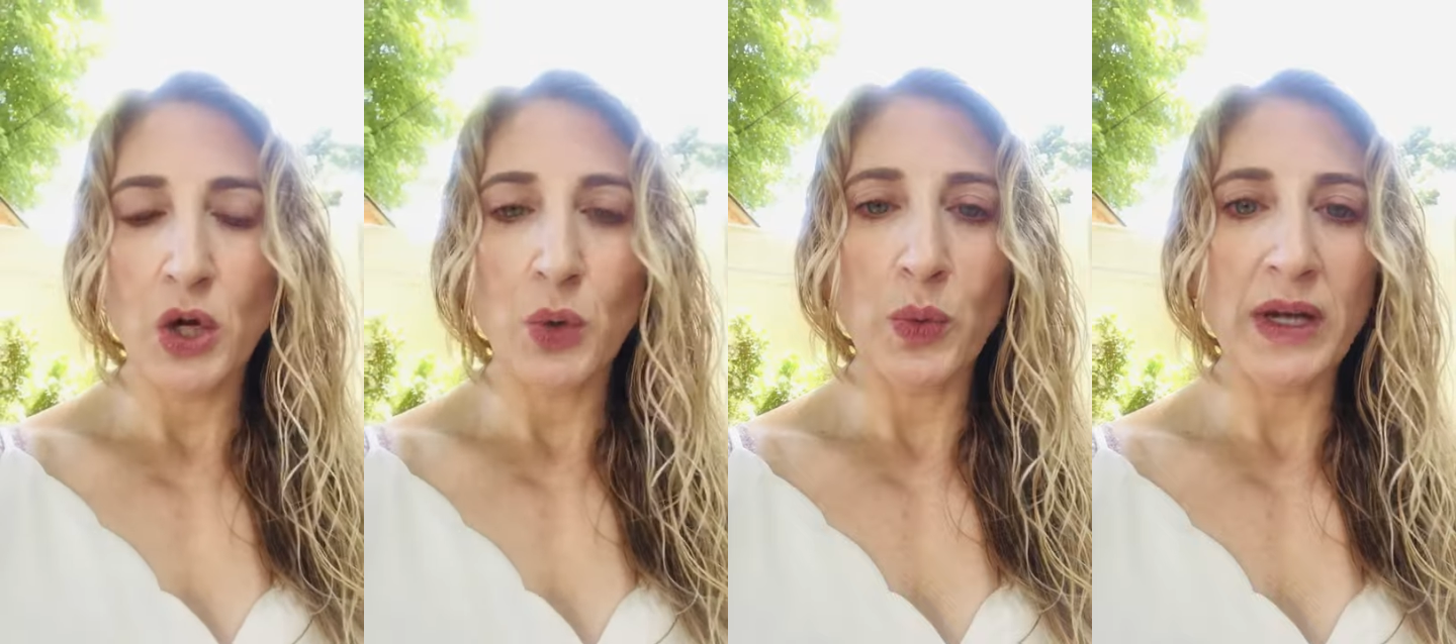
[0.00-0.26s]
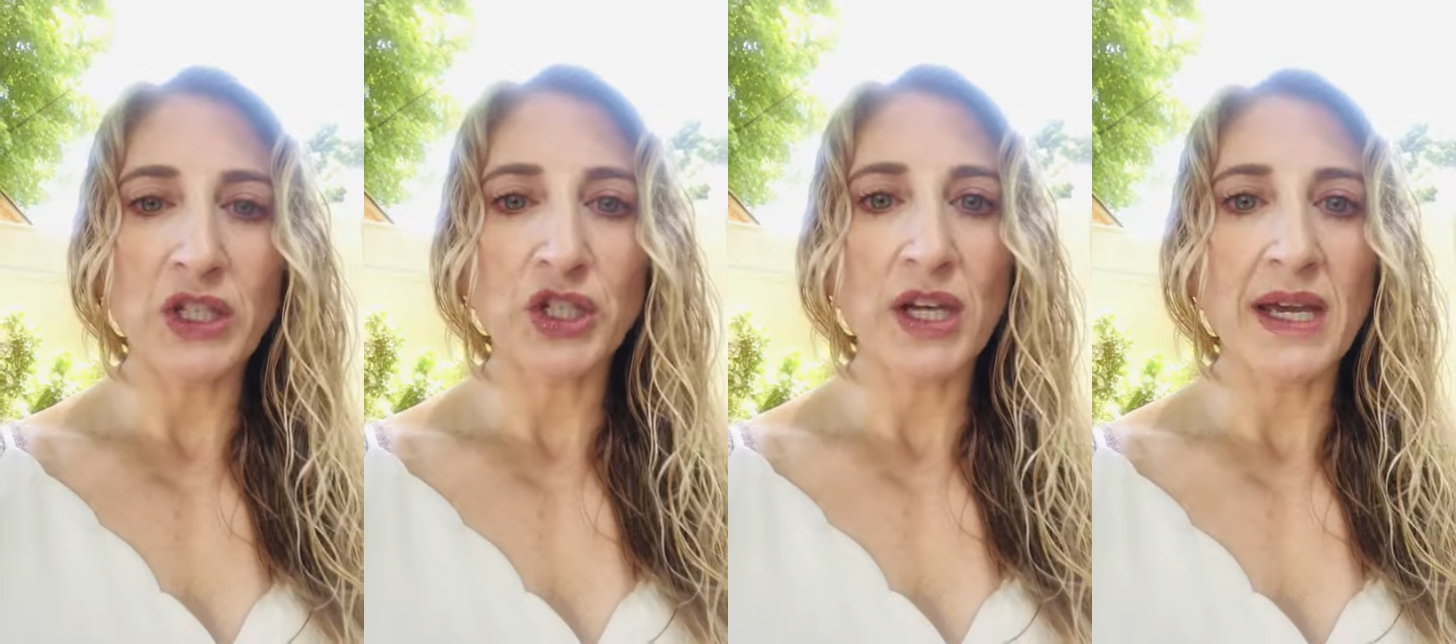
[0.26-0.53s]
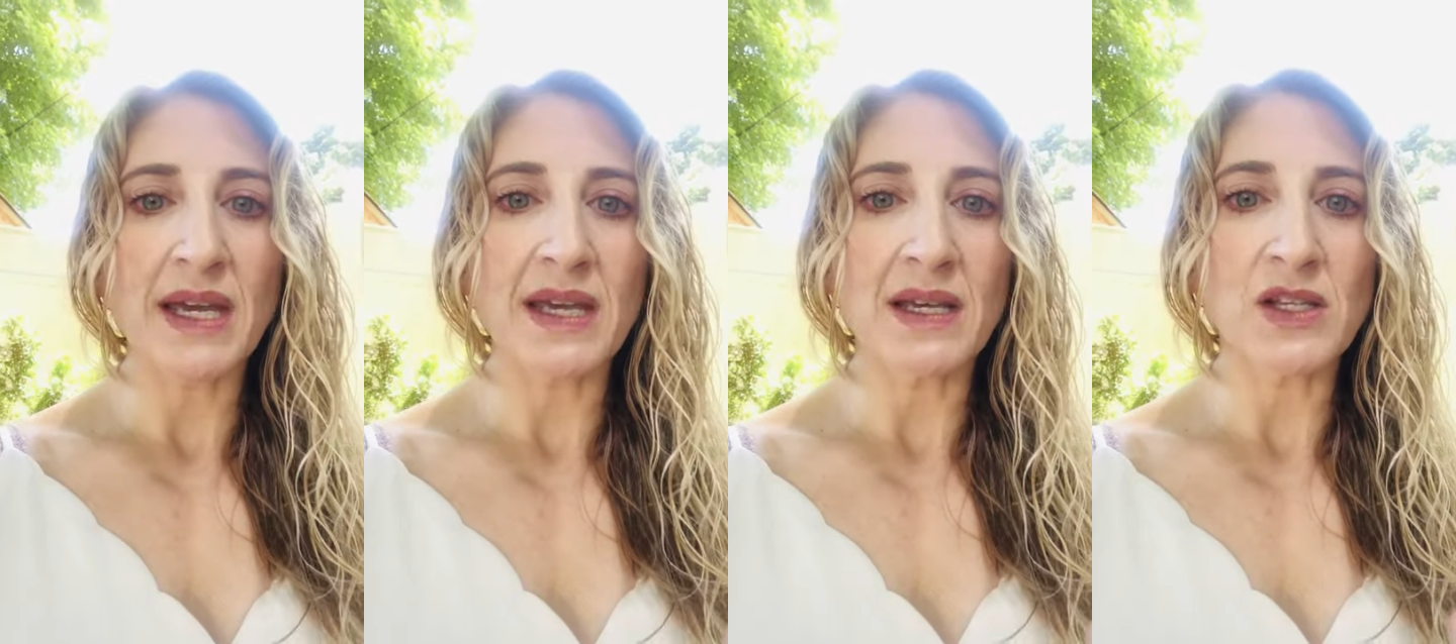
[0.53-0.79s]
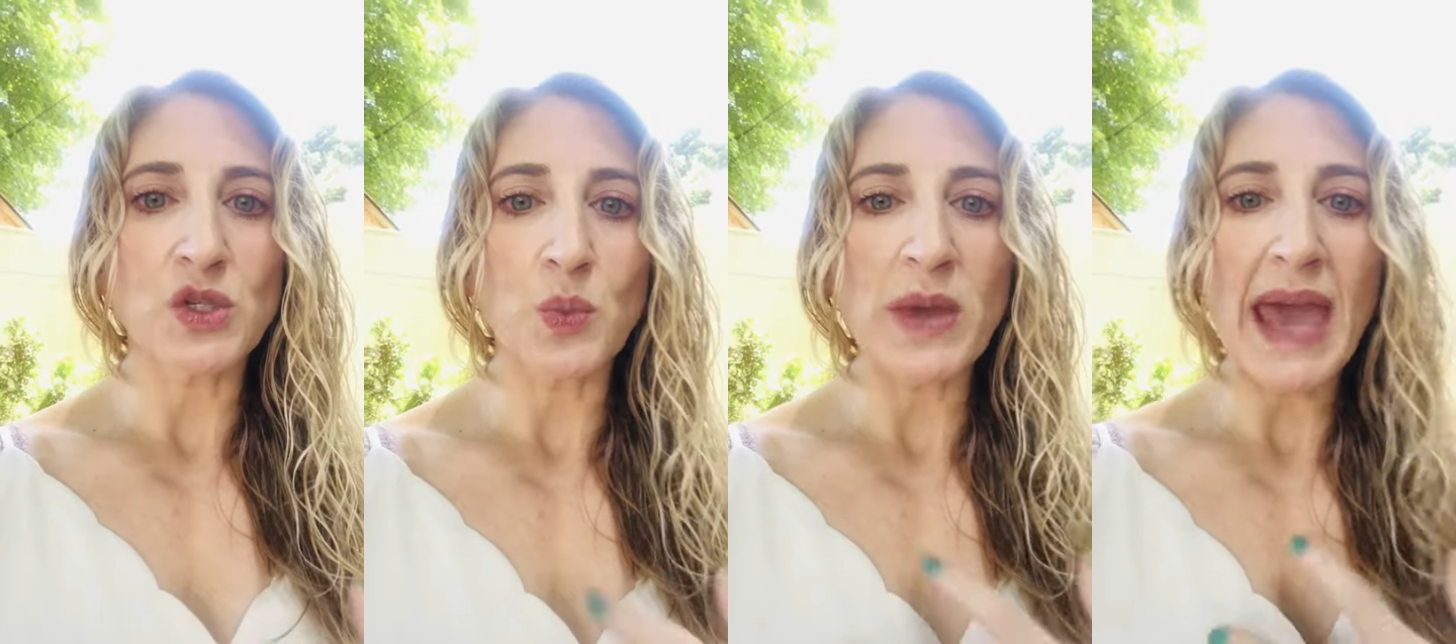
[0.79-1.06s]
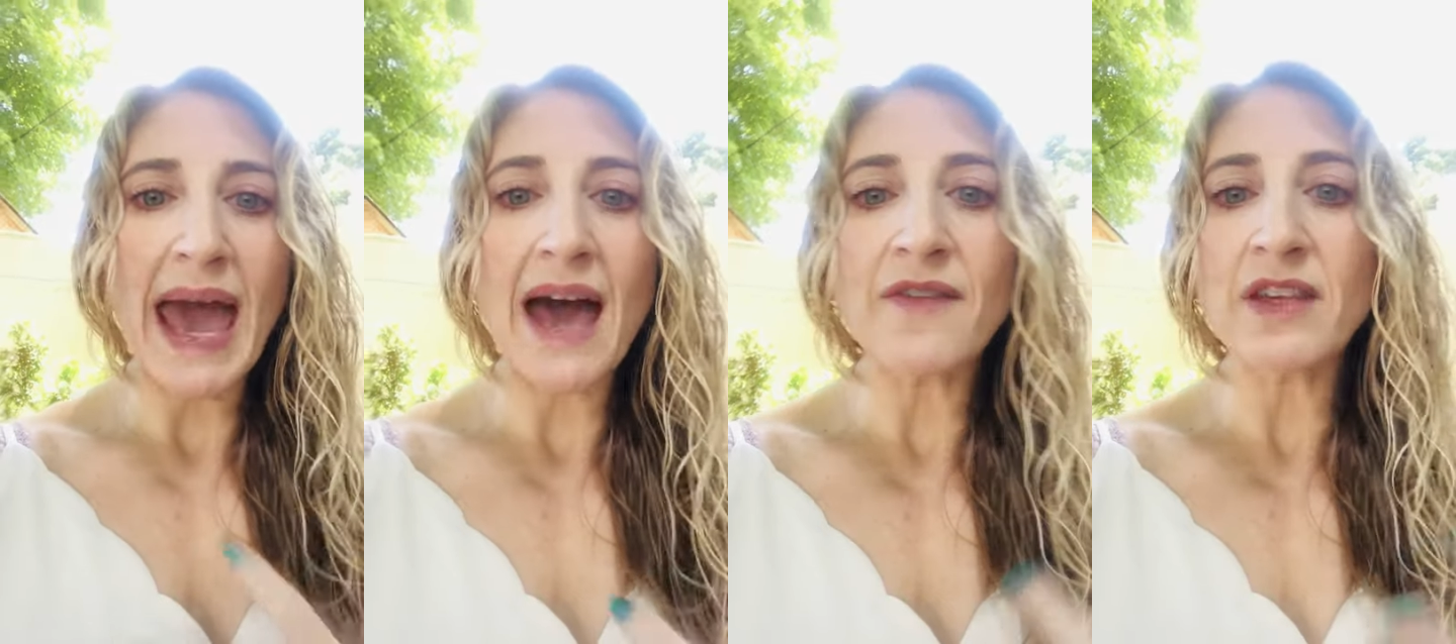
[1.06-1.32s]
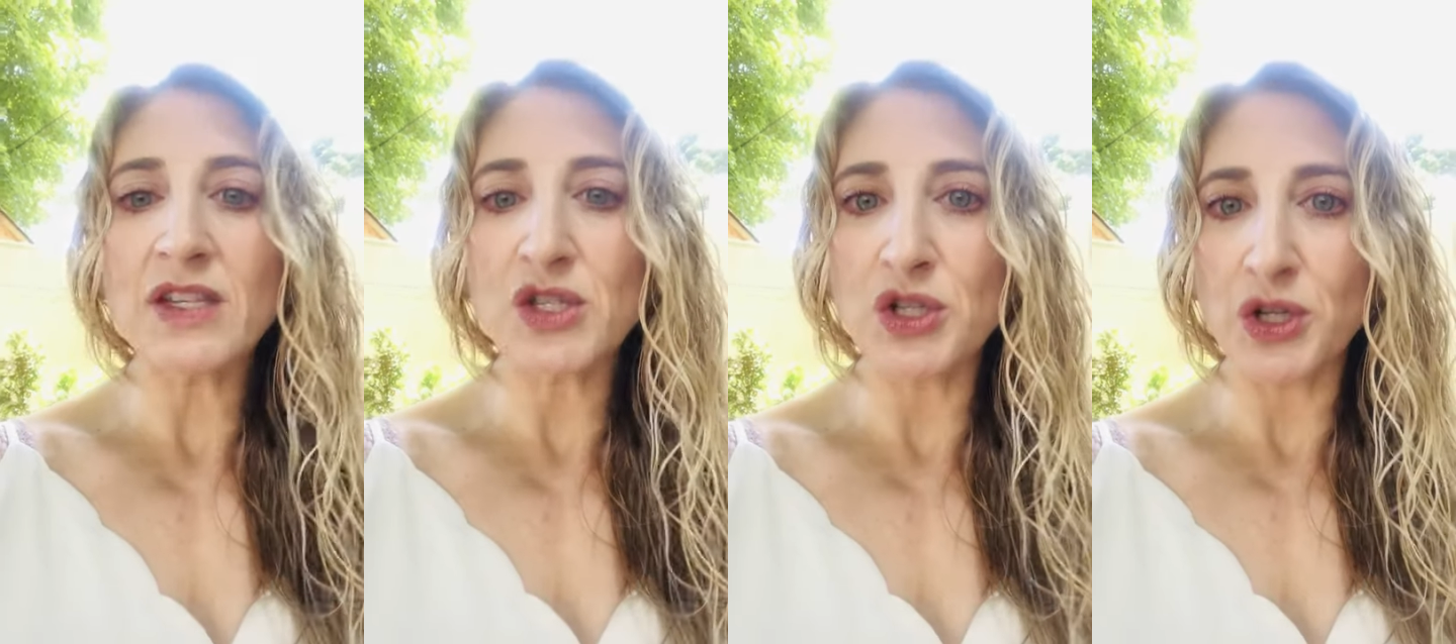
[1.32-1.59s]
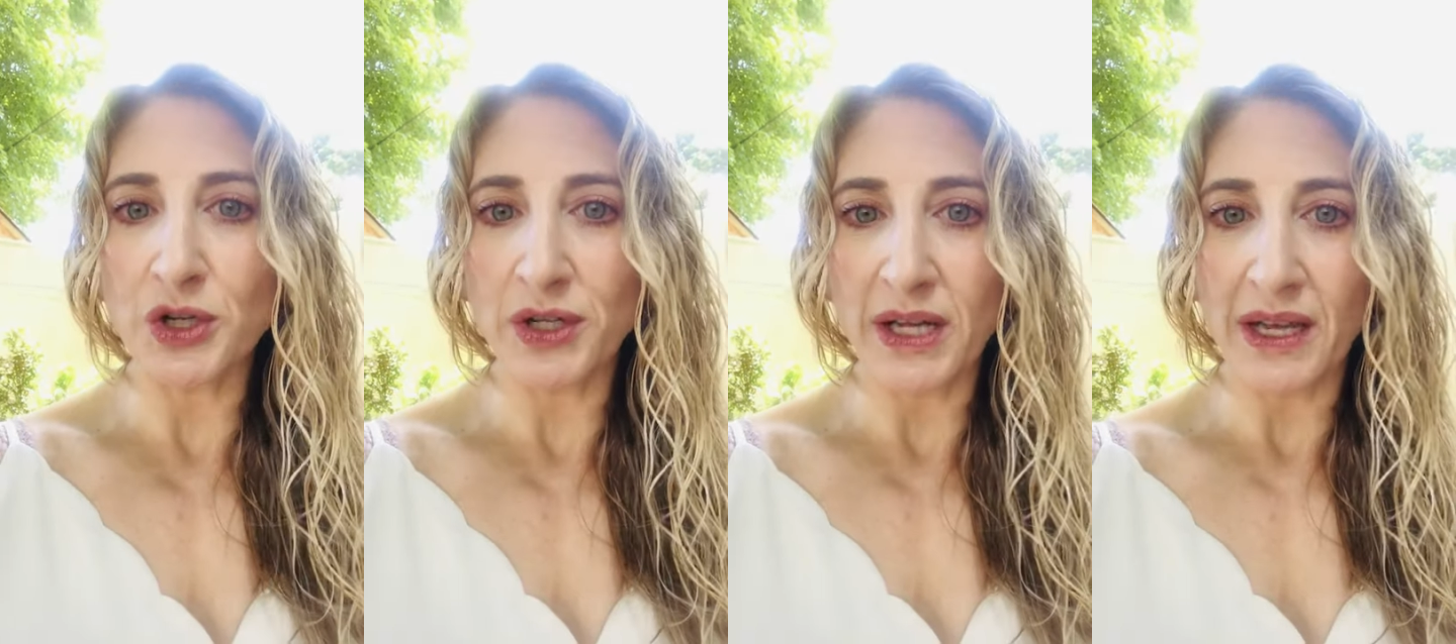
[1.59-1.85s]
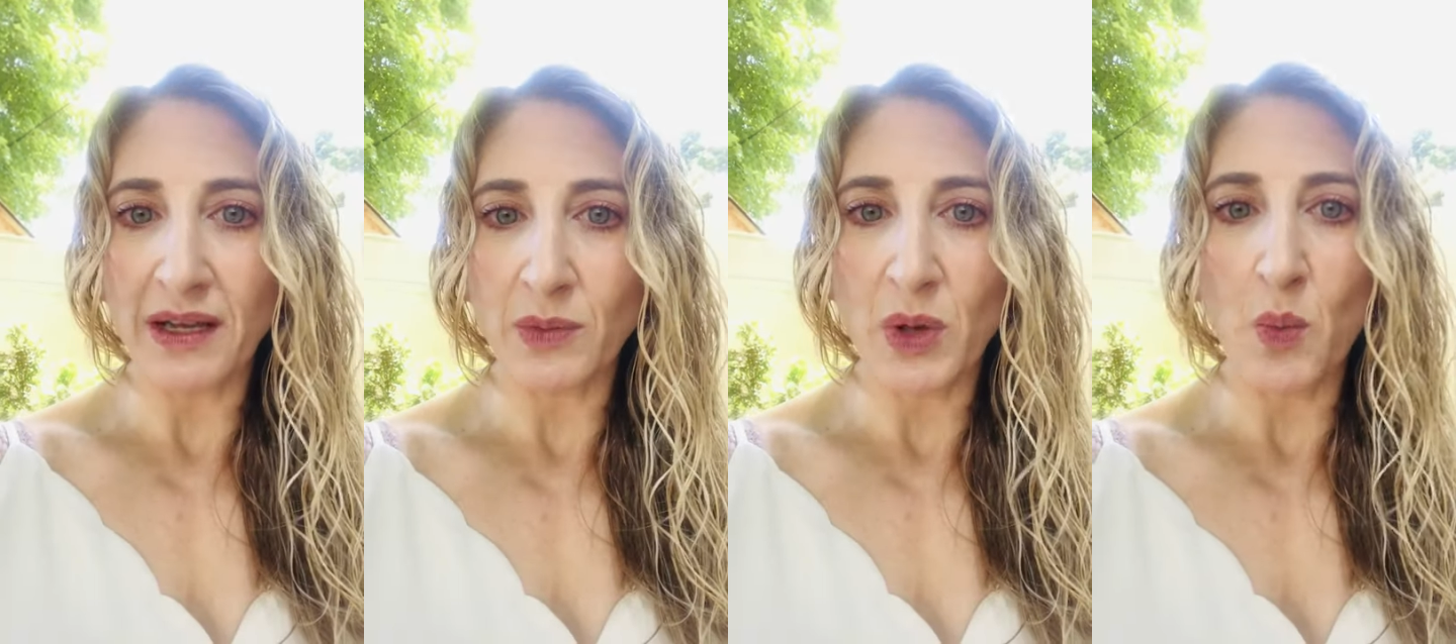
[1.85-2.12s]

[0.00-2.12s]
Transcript: which is we have this yearning,